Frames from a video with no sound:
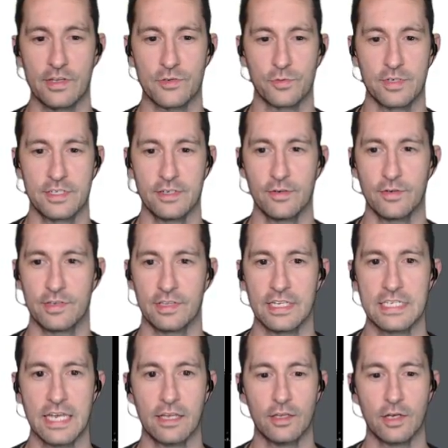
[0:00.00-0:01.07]
for this one, too. So
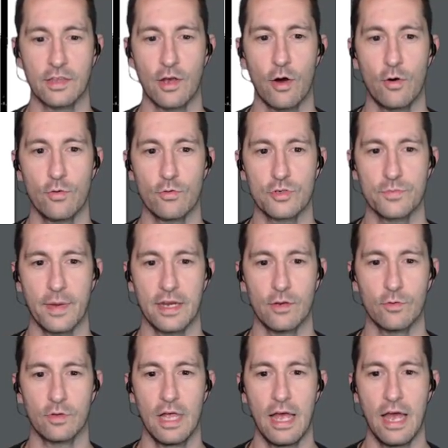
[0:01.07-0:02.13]
let's take a look at the owner's
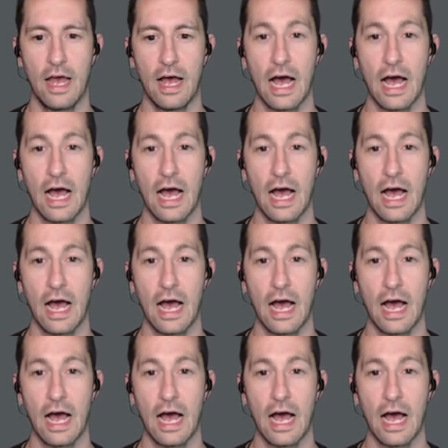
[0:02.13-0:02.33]
manual,